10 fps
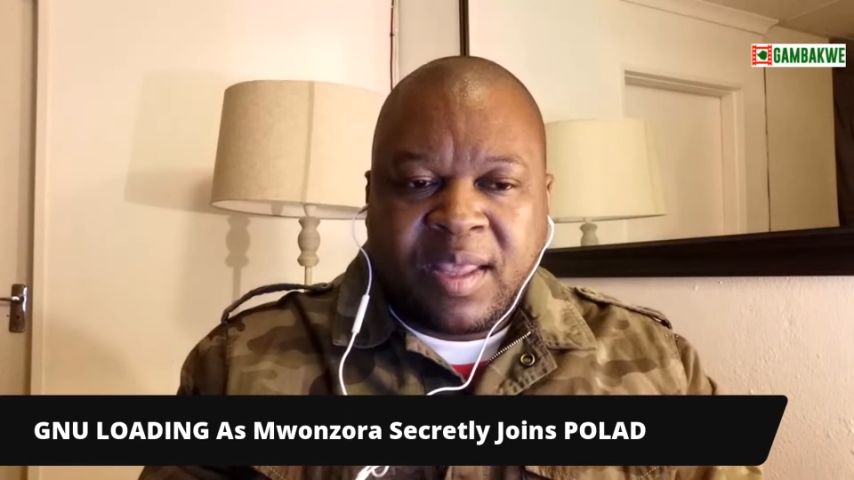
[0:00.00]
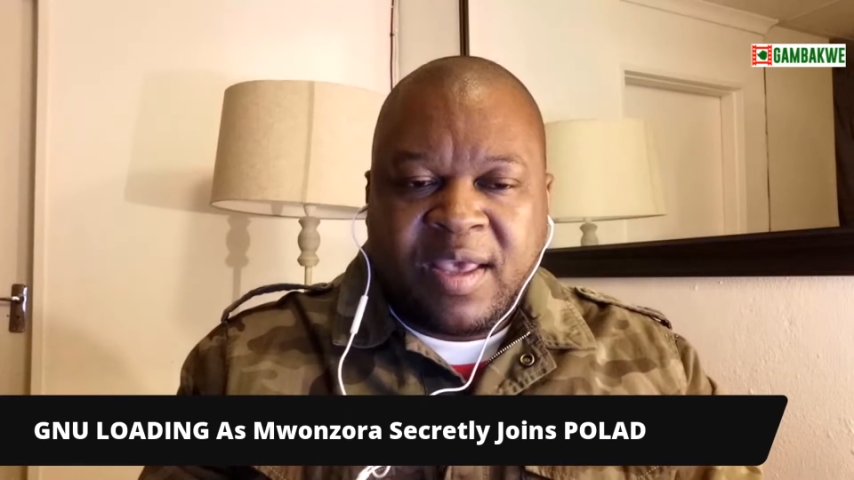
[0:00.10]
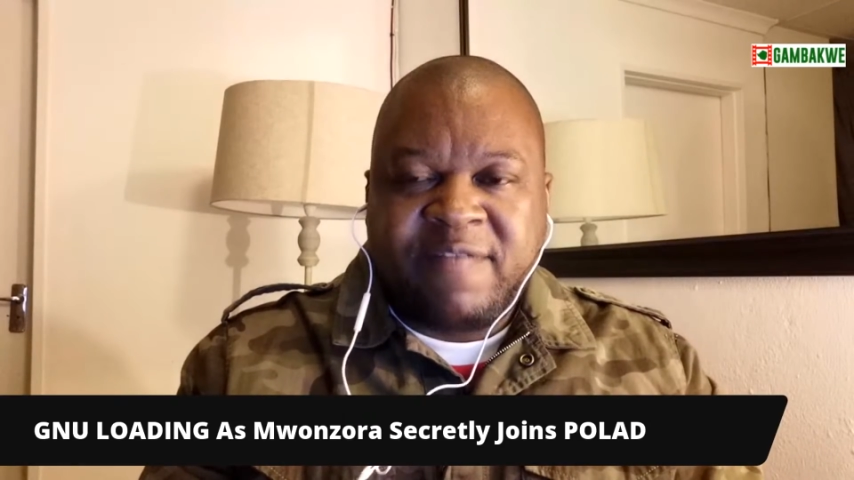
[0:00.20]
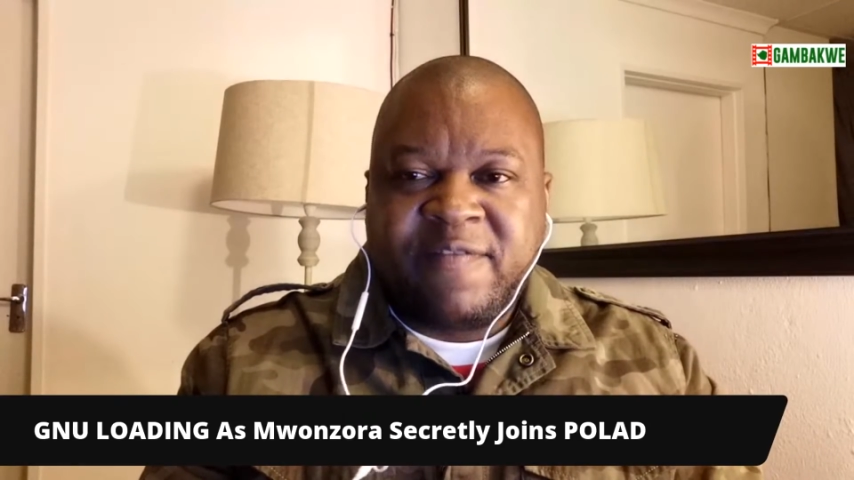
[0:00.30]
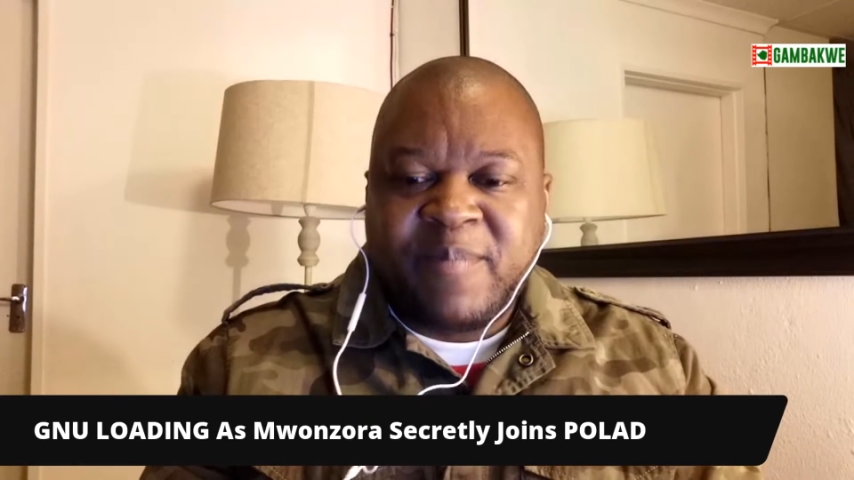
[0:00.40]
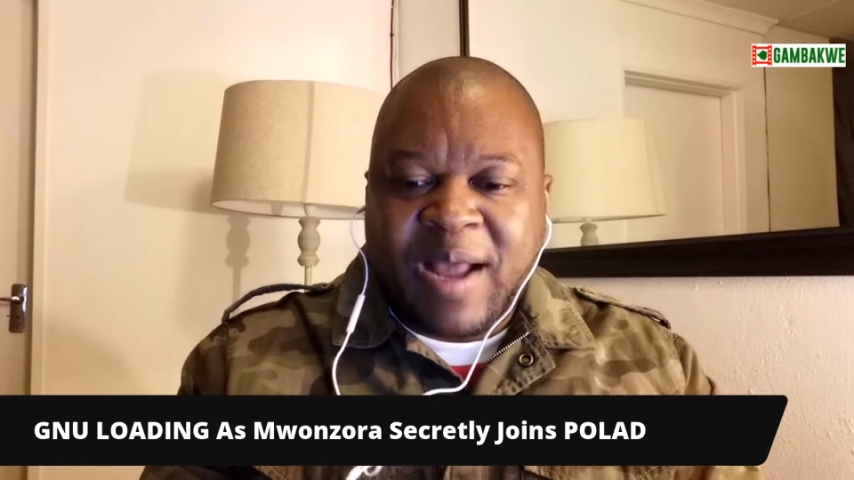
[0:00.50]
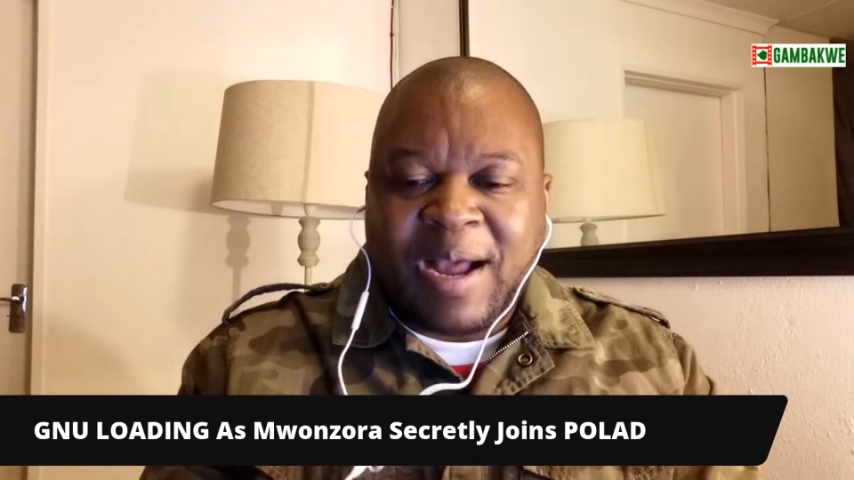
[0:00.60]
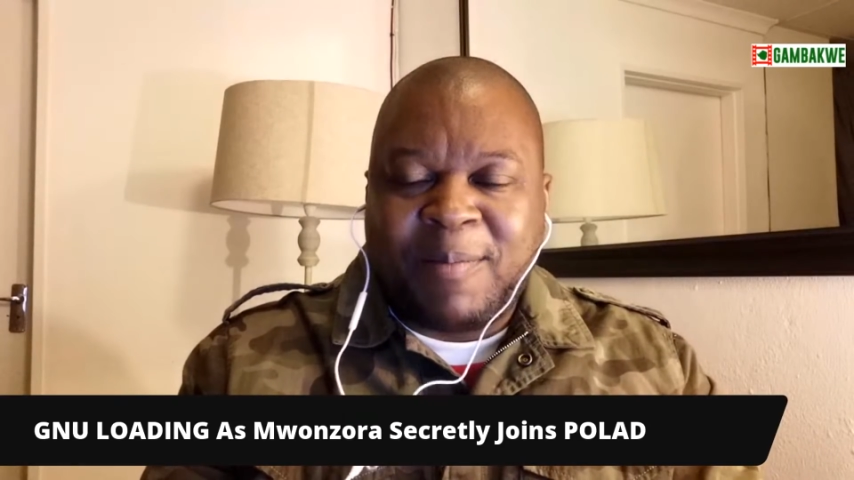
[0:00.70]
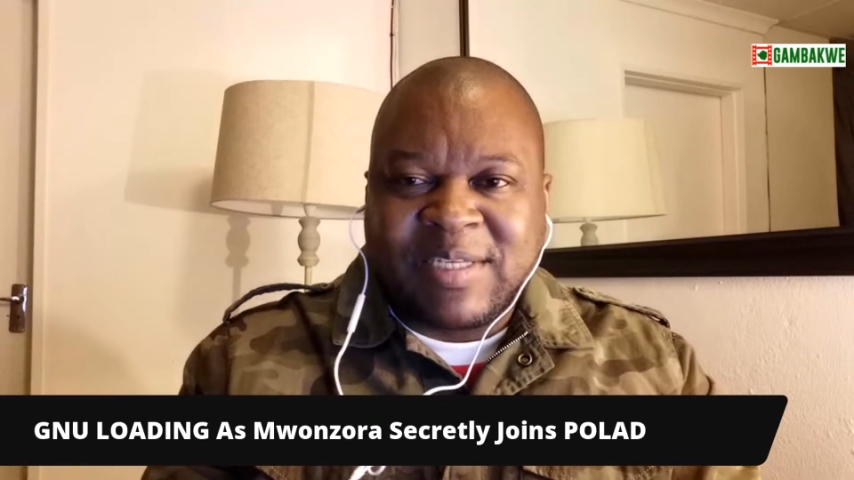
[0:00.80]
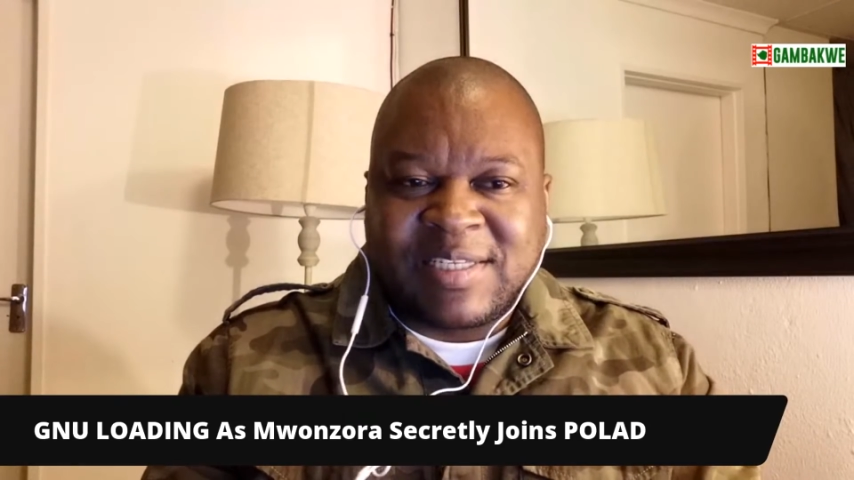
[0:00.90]
if
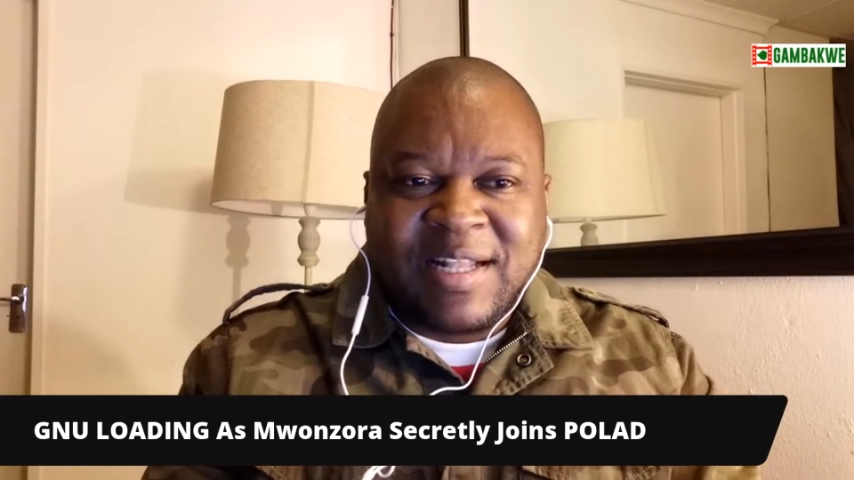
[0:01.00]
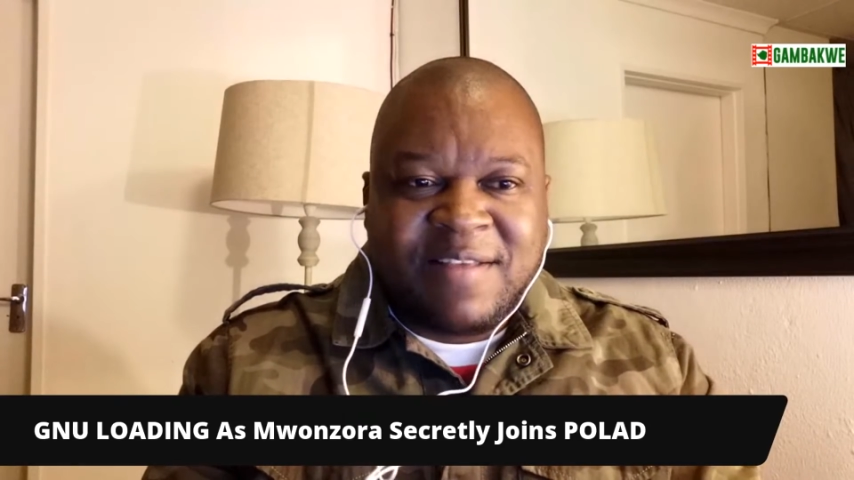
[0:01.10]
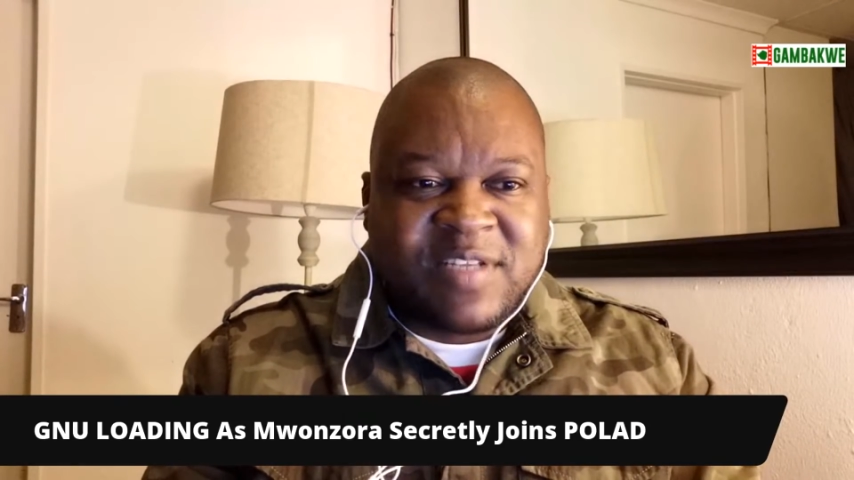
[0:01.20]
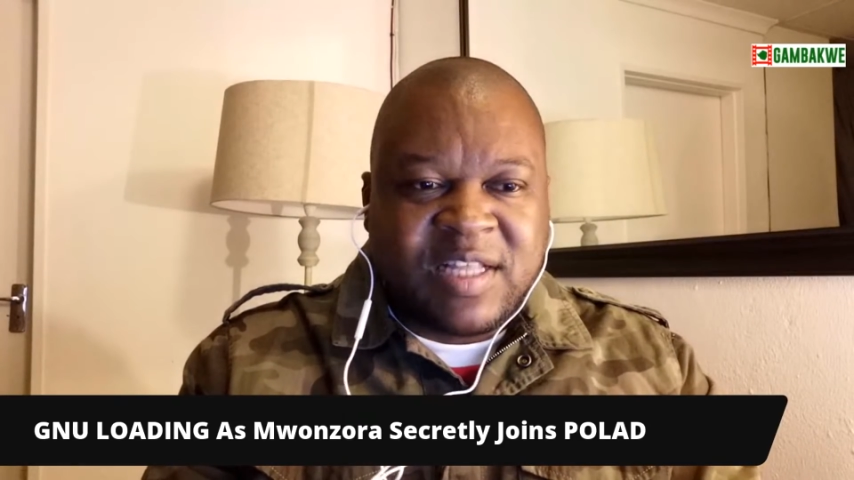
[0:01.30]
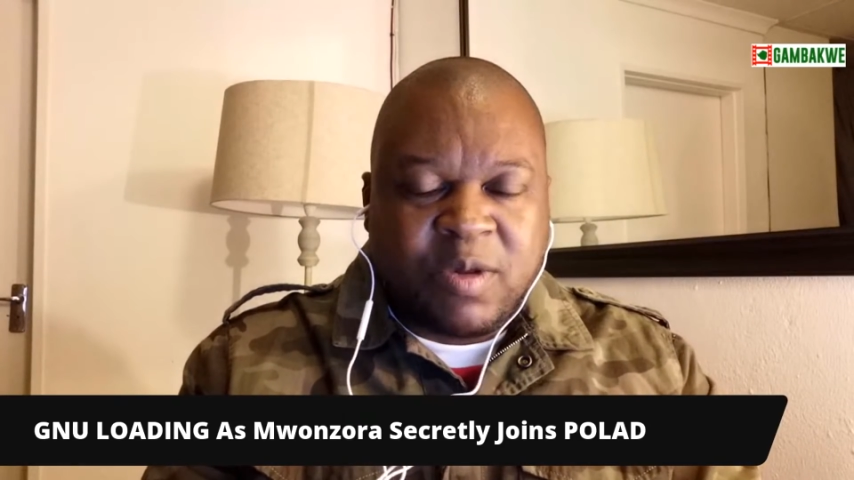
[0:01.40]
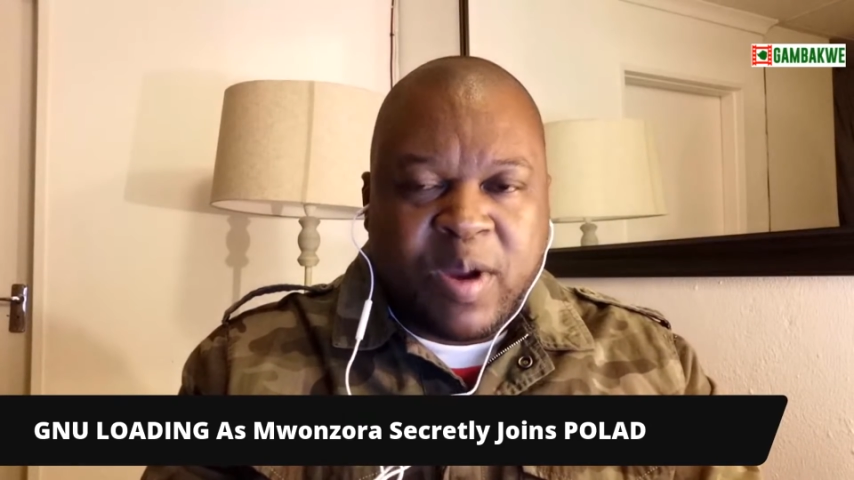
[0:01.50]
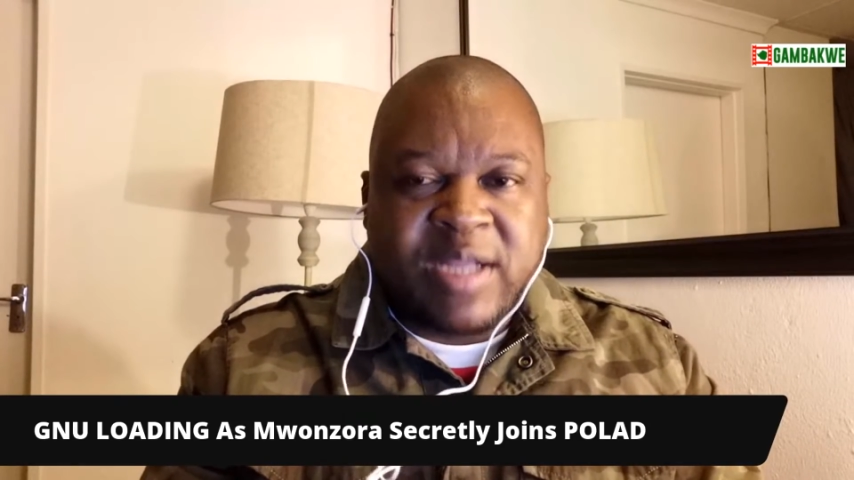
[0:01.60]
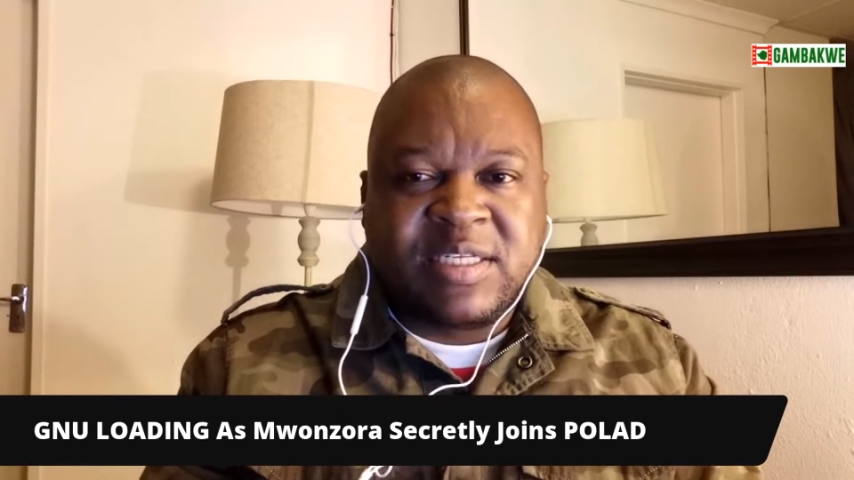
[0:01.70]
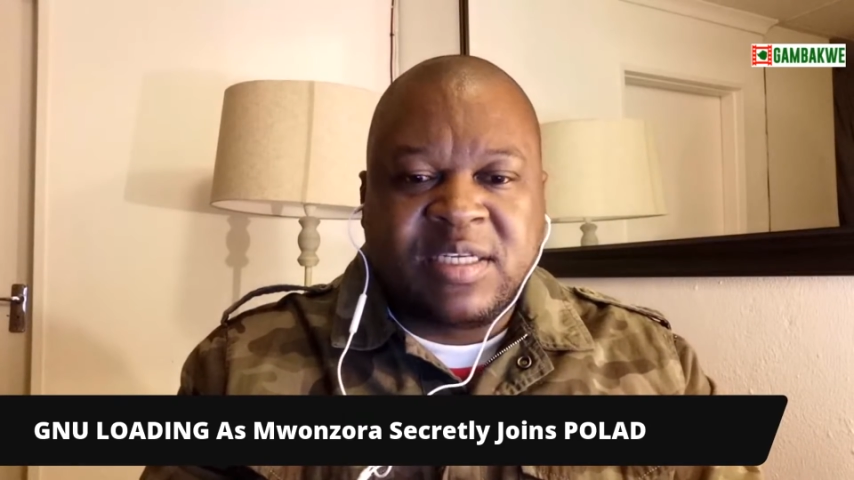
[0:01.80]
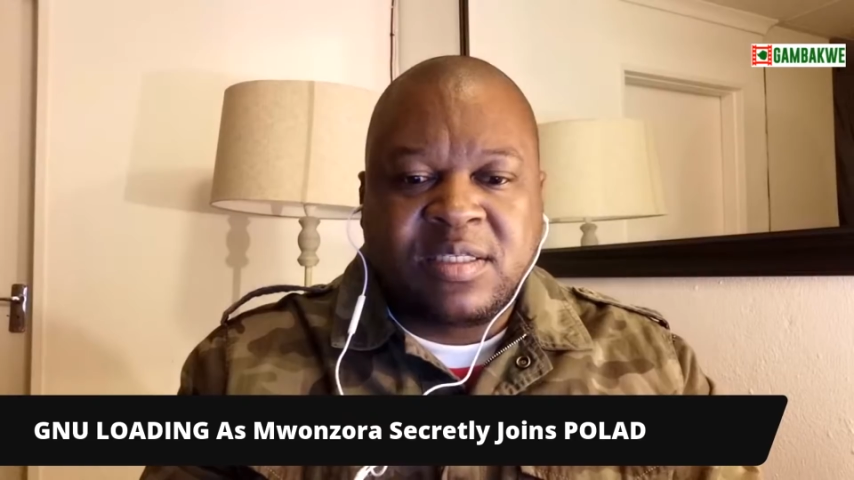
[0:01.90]
Mnangagwa just leaves it the way
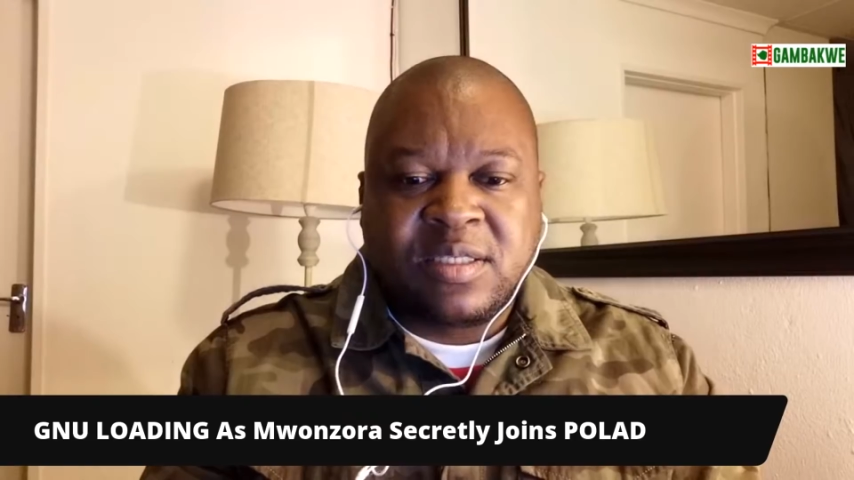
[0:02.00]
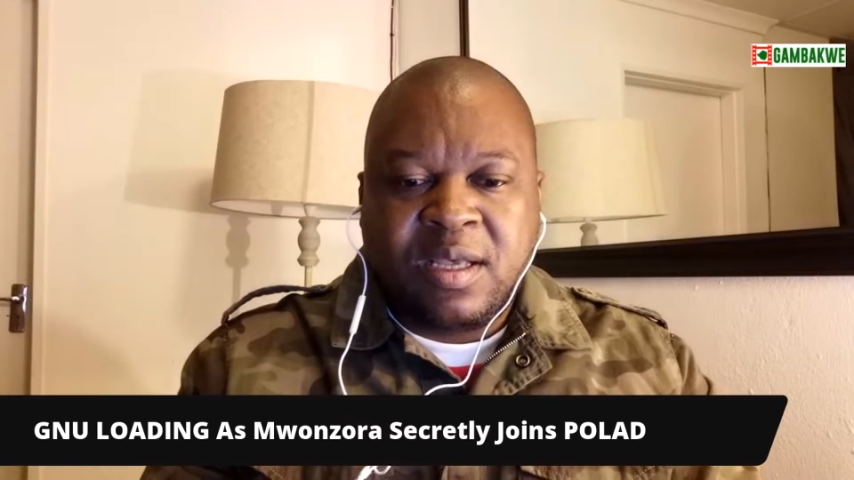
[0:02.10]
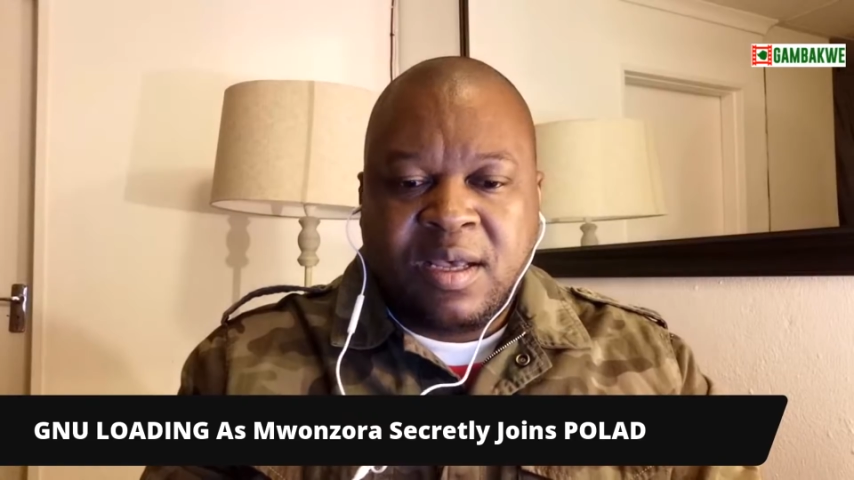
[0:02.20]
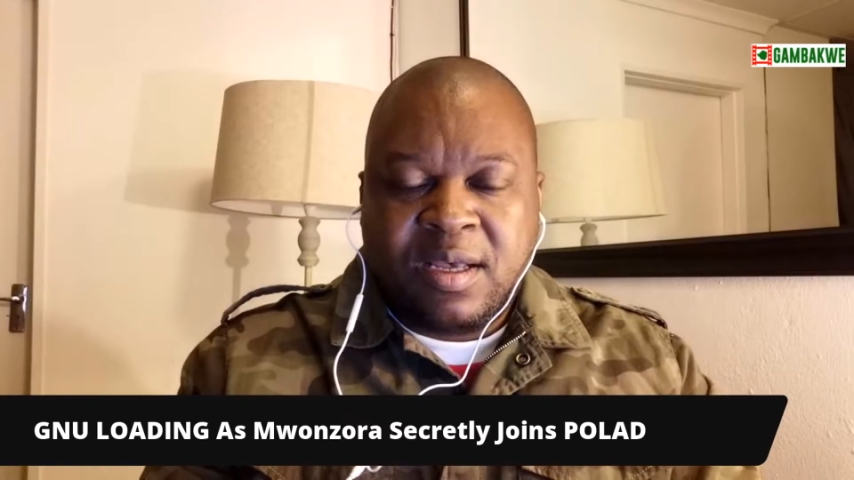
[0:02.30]
it is,